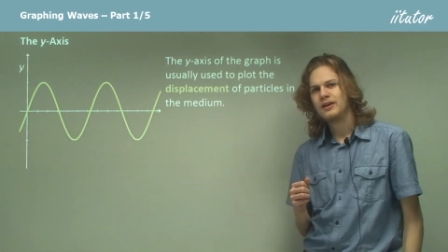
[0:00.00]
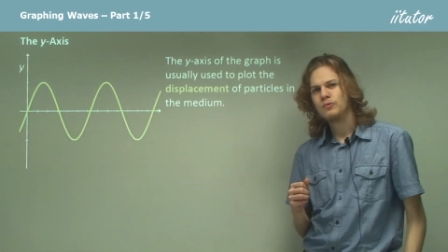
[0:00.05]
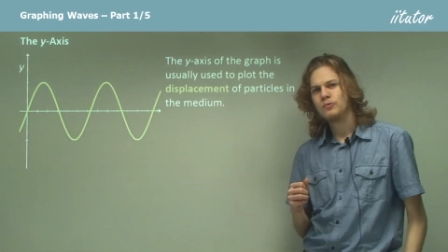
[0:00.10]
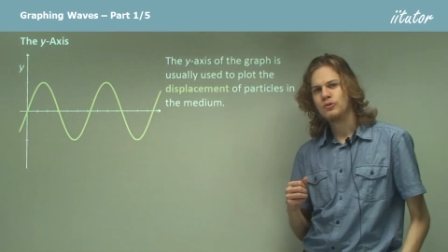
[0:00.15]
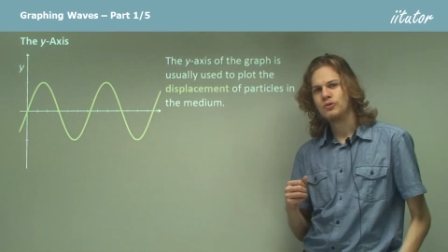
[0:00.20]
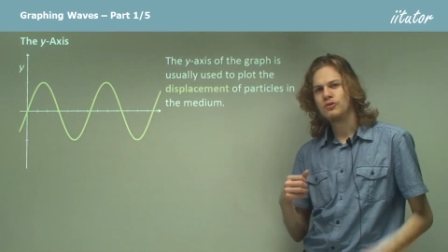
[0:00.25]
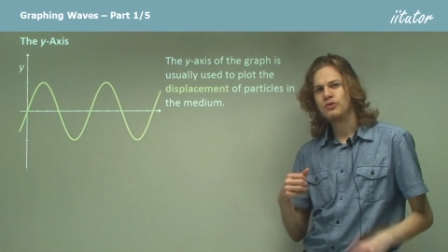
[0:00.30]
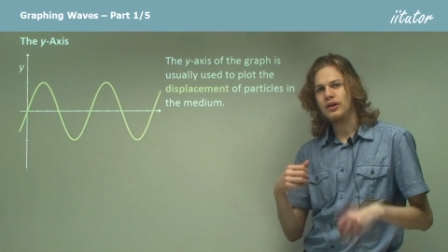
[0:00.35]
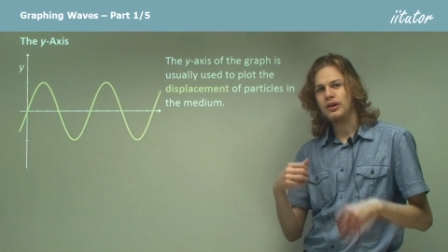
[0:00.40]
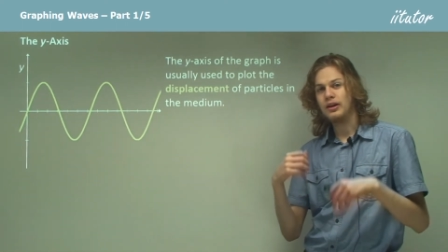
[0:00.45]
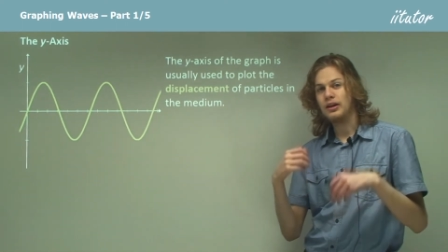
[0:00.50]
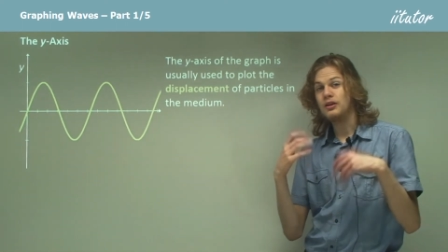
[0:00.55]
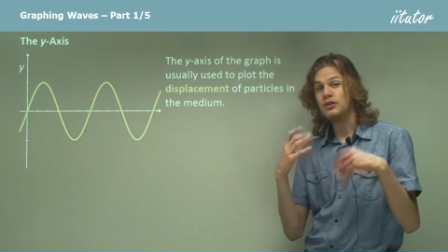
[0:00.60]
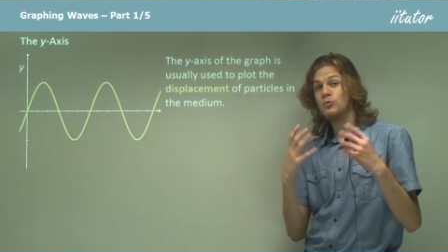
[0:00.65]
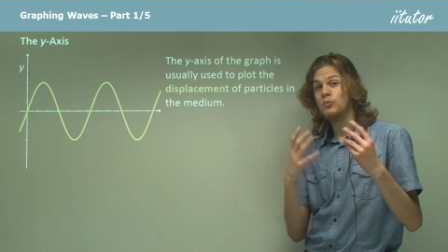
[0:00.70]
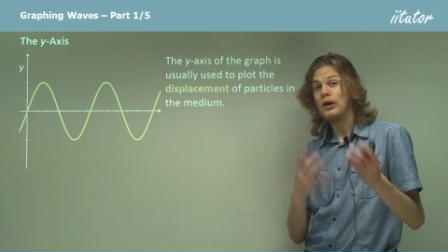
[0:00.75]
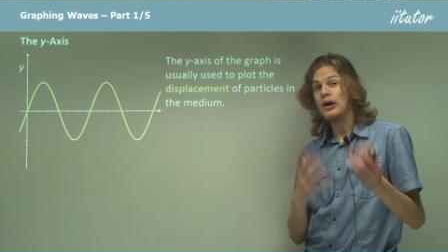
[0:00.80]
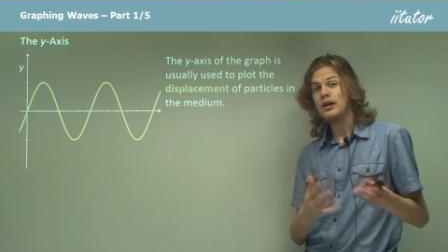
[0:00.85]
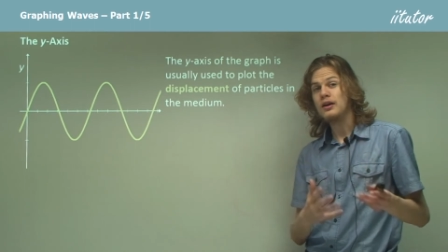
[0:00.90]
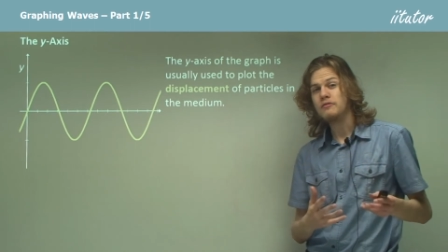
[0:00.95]
We know that in a
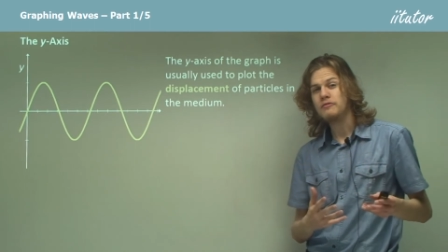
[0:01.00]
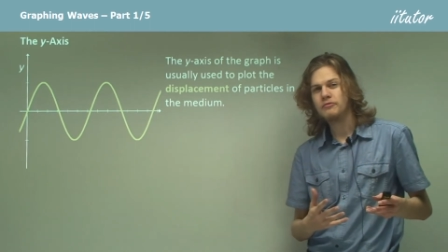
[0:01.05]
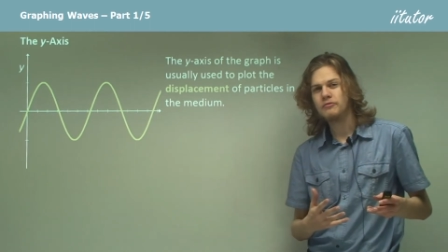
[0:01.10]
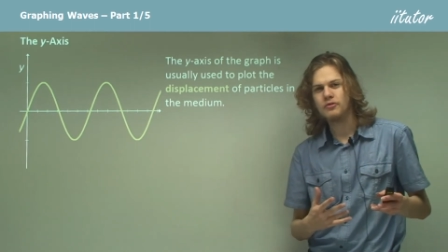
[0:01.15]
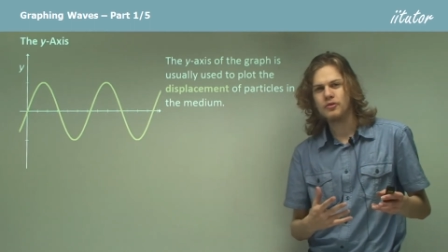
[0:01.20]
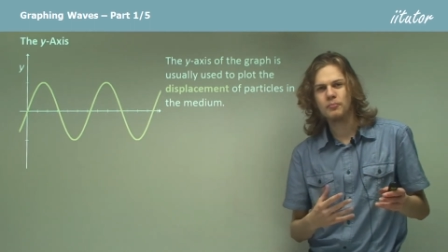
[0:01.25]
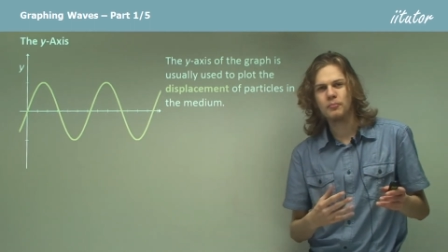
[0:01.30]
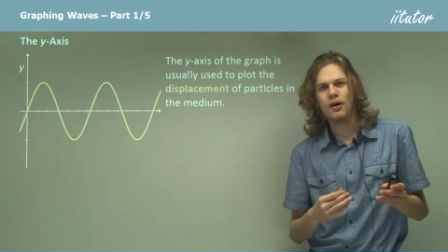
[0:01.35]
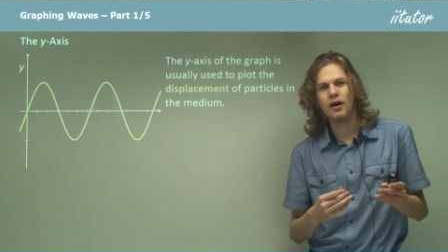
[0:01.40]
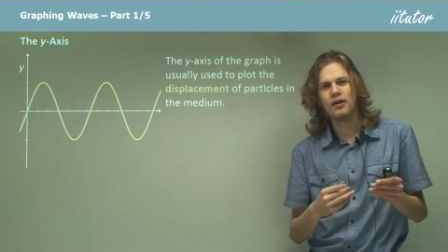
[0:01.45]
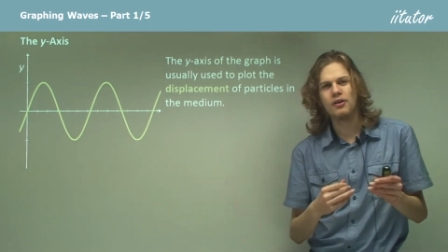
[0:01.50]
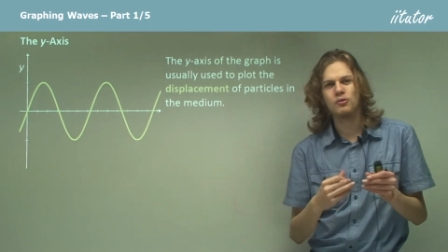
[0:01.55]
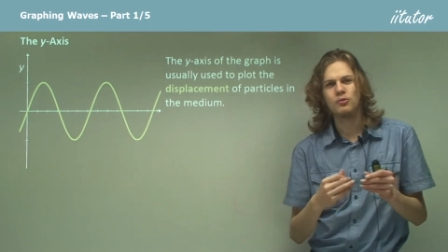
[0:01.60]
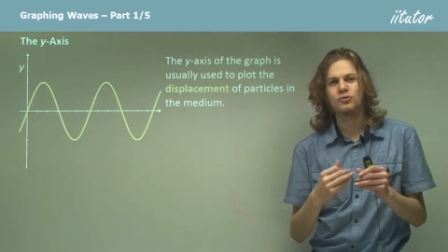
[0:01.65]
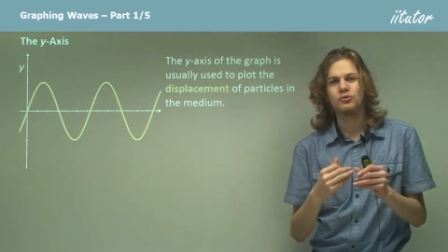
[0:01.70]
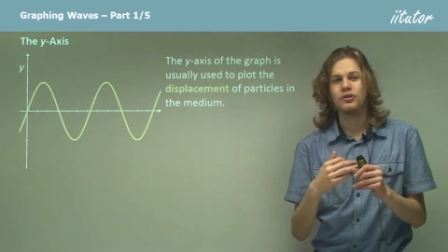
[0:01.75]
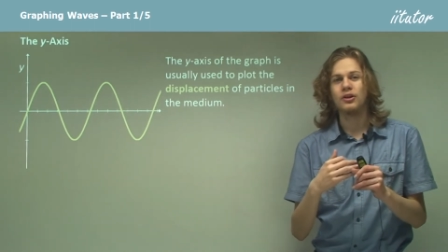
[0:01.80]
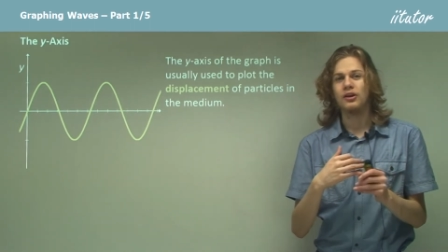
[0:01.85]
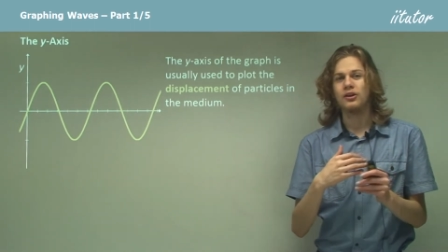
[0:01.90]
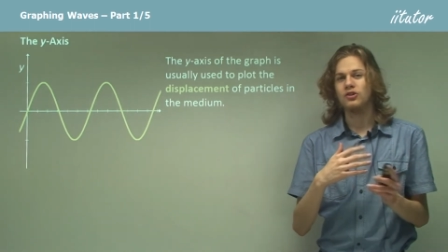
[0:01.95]
wave, the
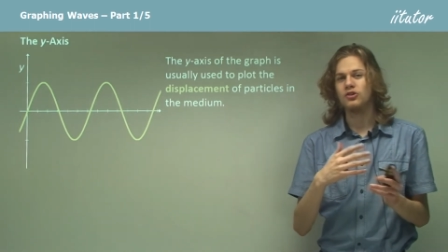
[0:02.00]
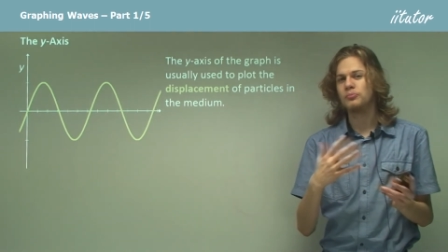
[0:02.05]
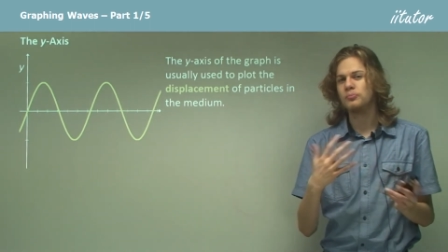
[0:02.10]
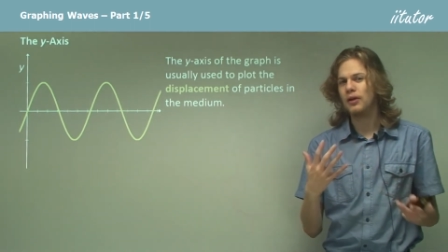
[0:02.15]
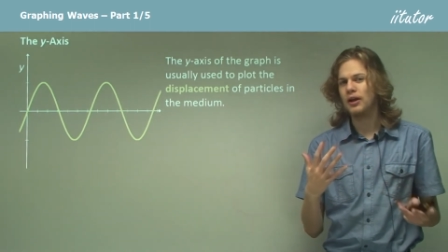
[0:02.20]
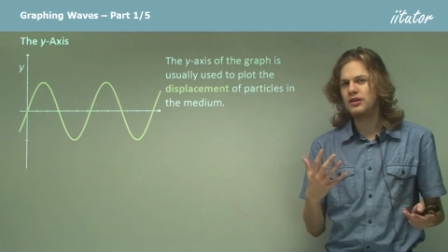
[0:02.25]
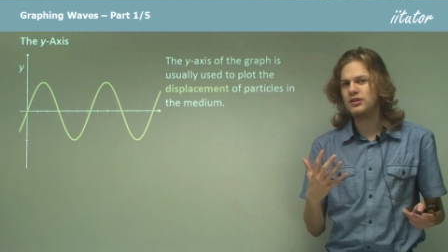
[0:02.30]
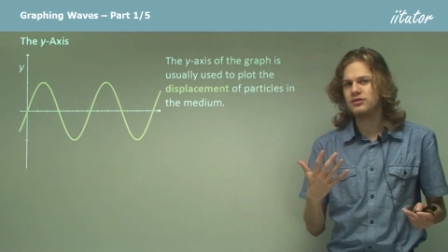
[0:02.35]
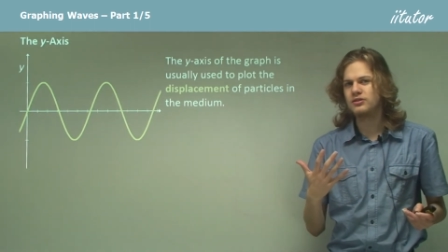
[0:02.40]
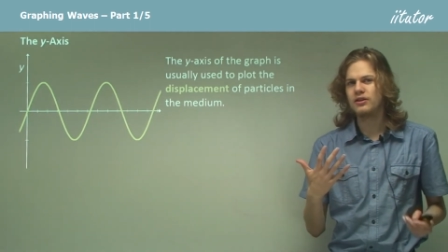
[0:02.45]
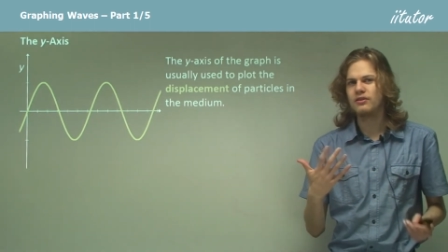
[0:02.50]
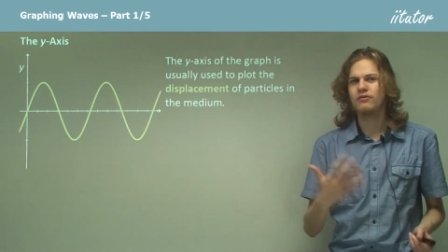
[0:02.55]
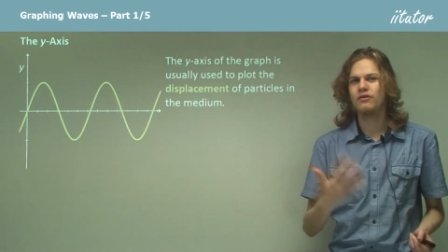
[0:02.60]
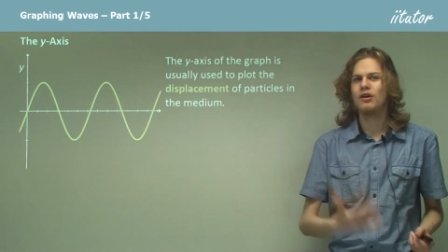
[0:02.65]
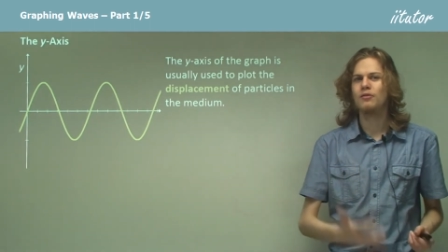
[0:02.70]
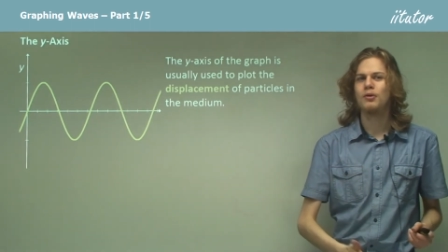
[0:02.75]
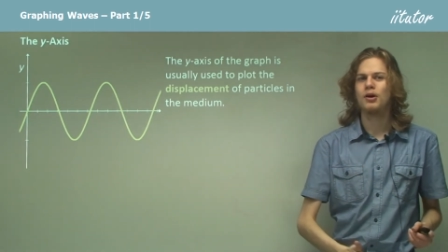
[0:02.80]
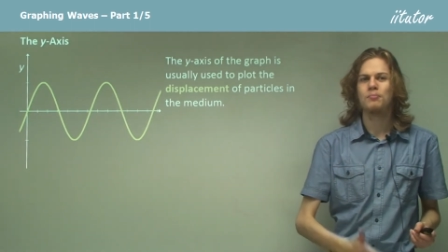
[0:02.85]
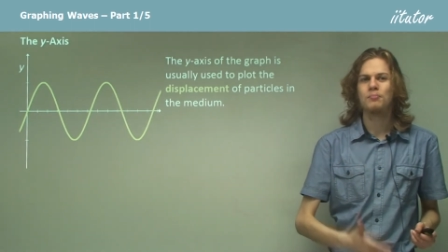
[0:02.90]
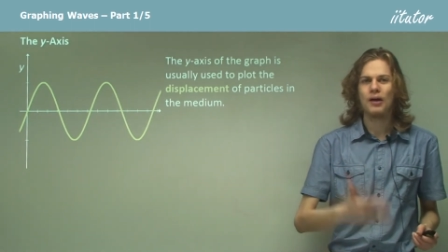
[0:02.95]
particles get displaced, they
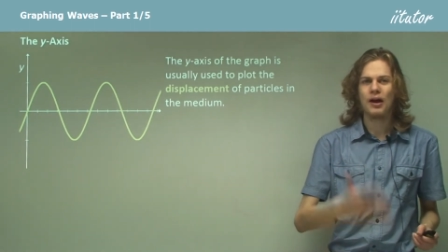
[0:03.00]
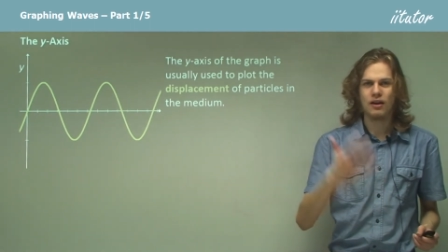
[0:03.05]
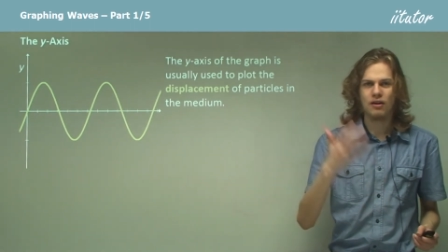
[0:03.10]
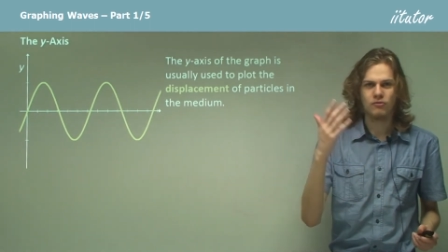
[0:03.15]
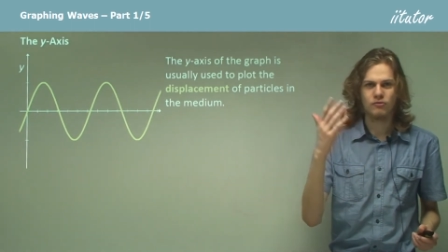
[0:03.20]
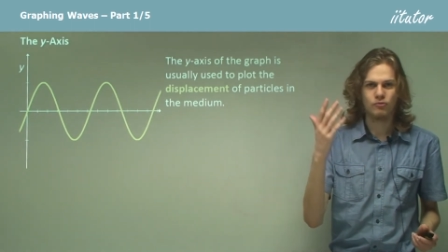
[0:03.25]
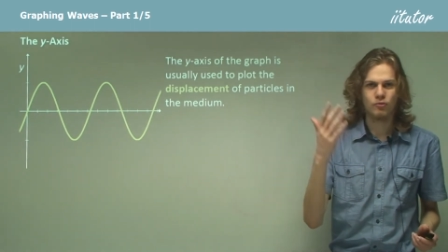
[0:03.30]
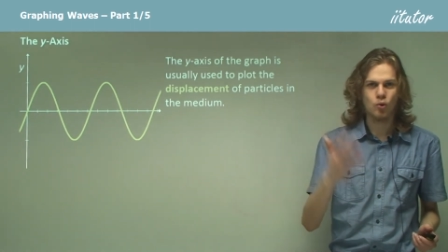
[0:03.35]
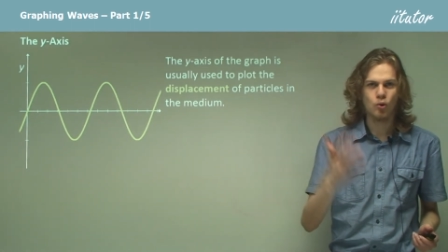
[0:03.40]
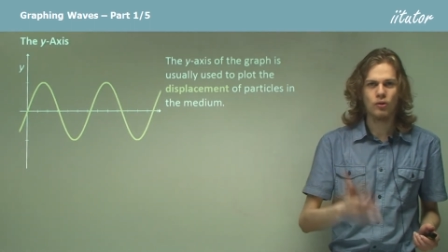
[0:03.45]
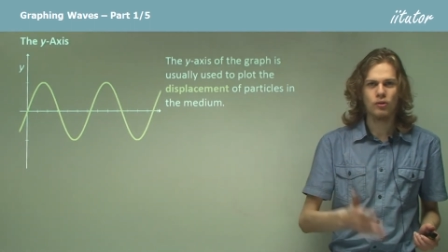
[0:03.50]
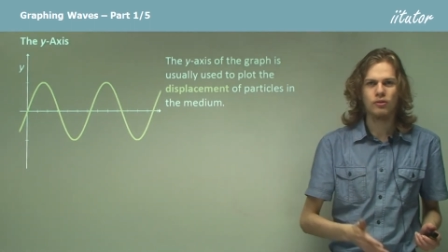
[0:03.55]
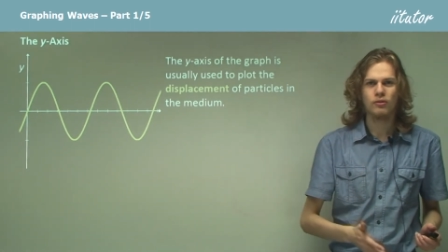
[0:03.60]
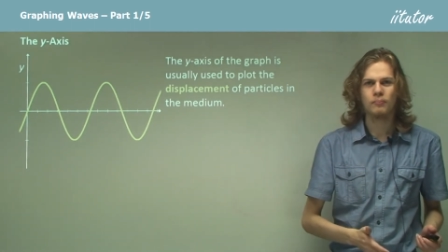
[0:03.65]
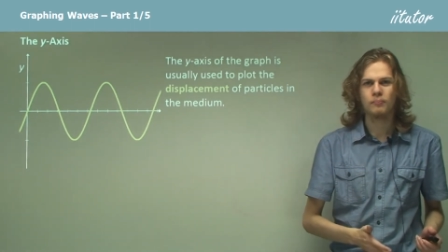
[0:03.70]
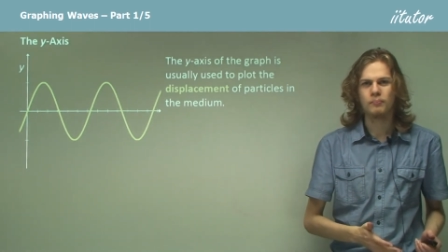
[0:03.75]
vibrate back and forth,